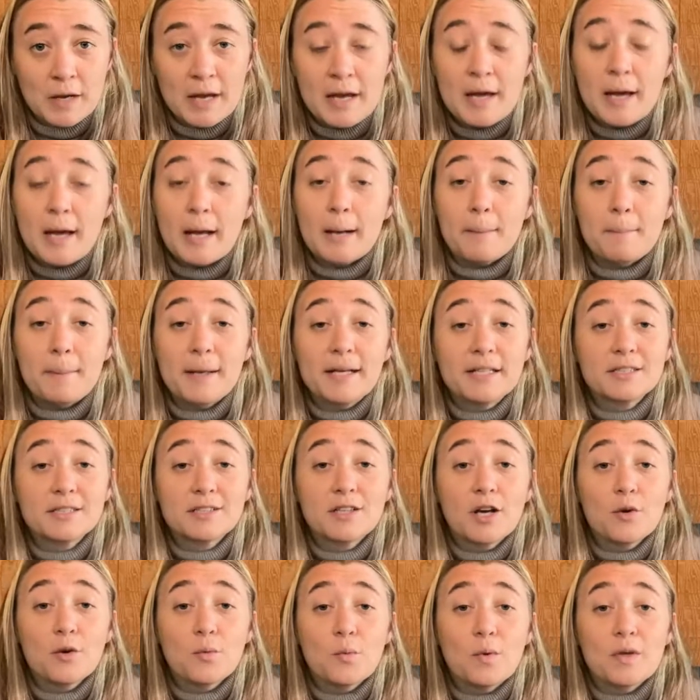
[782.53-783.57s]
And based
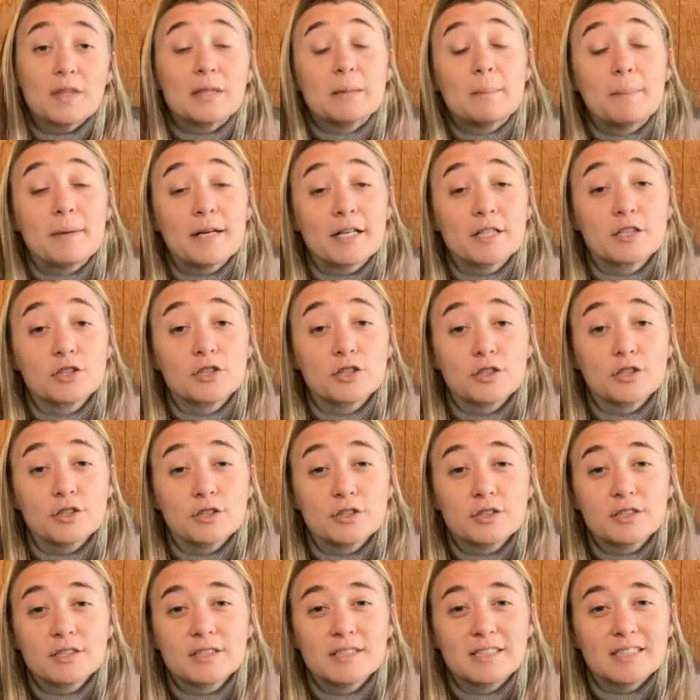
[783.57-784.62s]
on what the
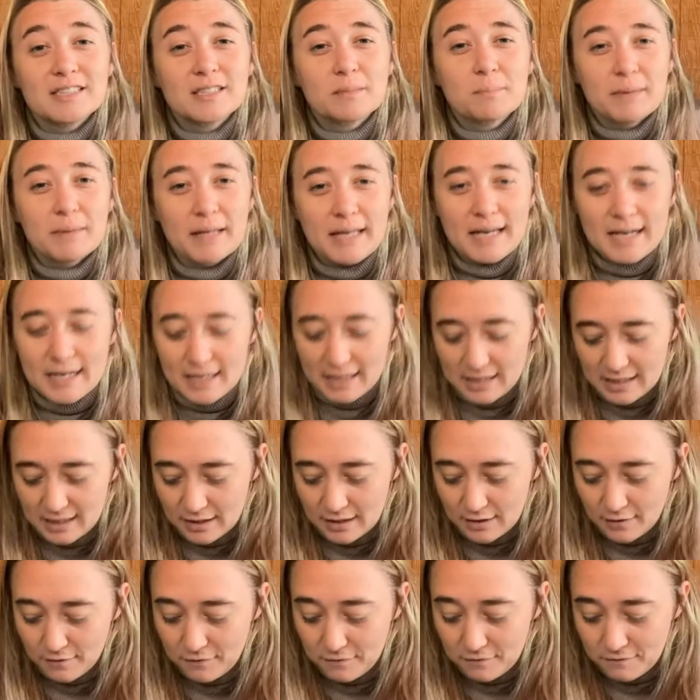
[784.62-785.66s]
pictures displayed and
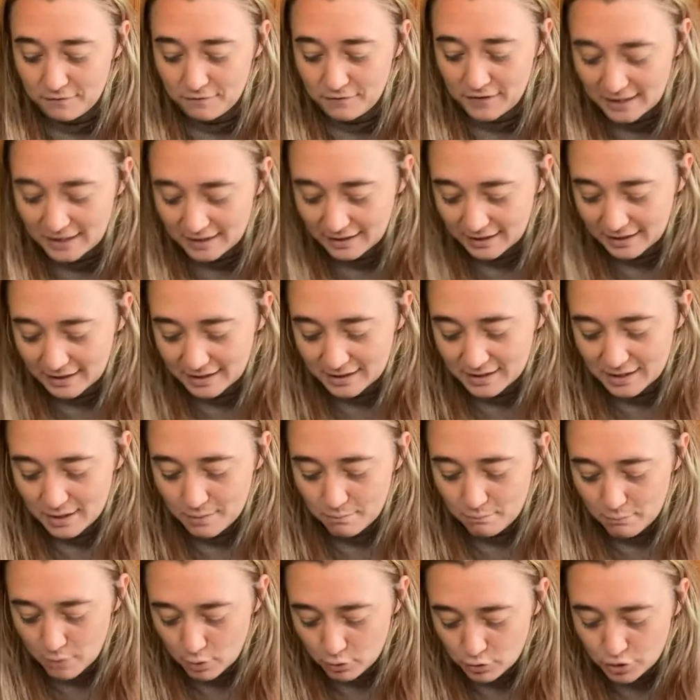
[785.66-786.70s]
the feelings and
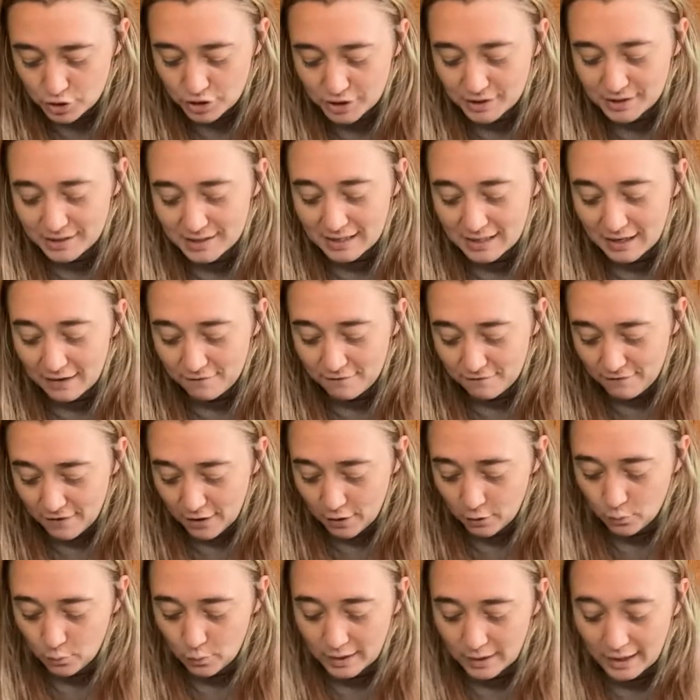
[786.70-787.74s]
emotions that I
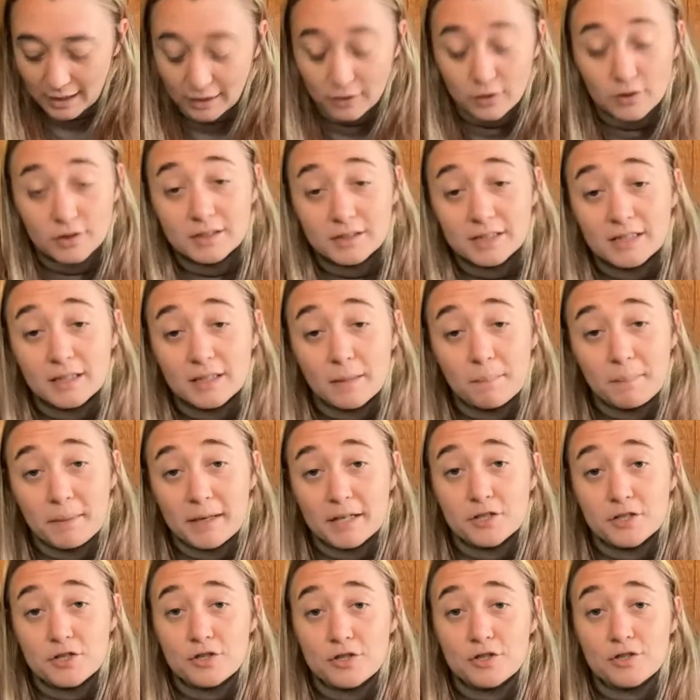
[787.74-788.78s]
felt when I looked at the
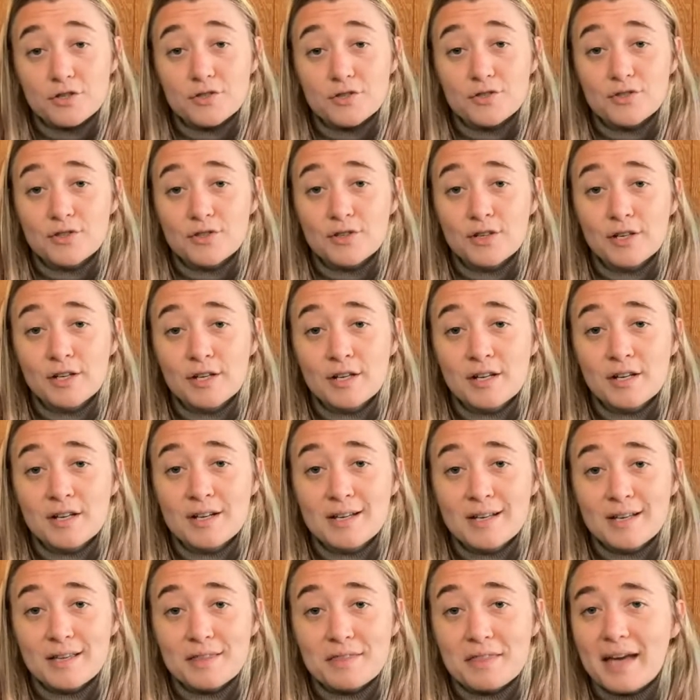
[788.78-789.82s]
pictures,
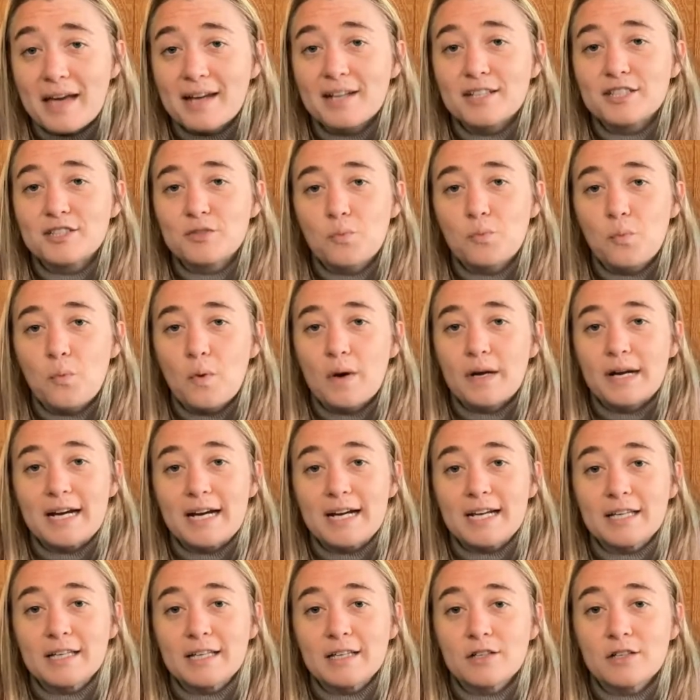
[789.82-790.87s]
that is what
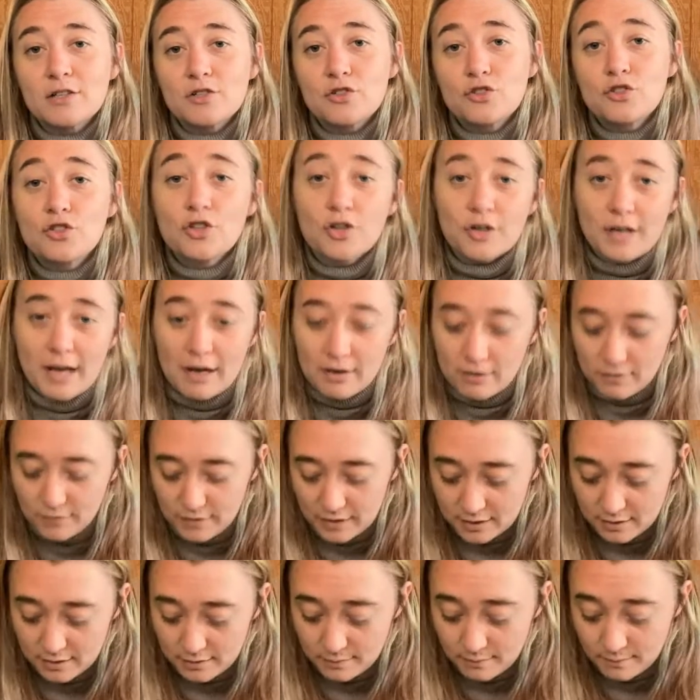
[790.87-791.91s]
I took out of
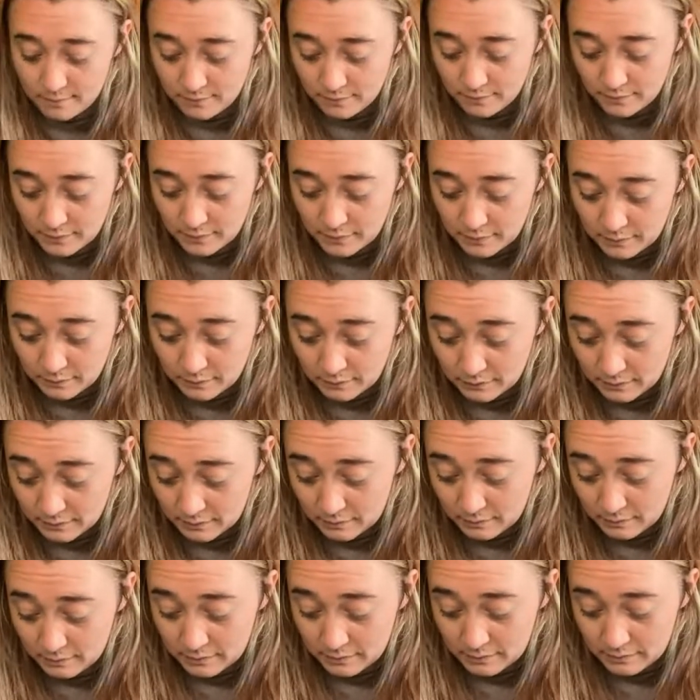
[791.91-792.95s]
it.
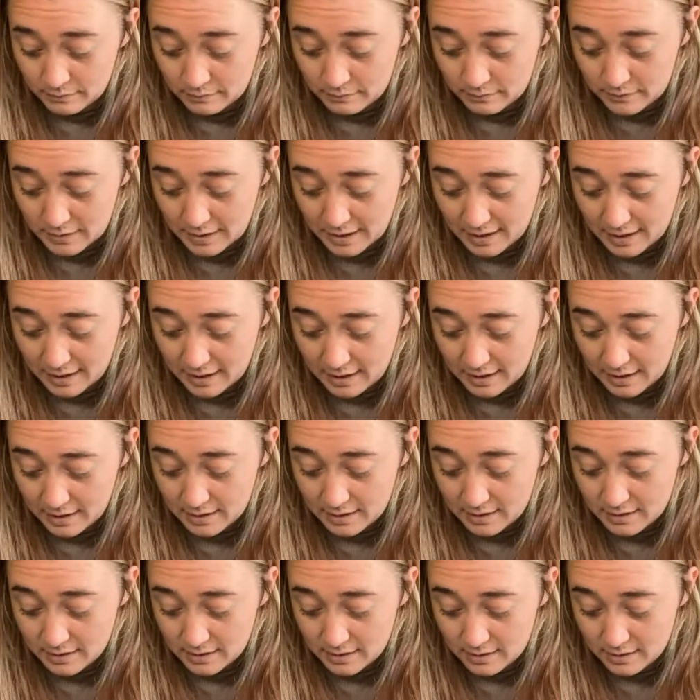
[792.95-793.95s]
And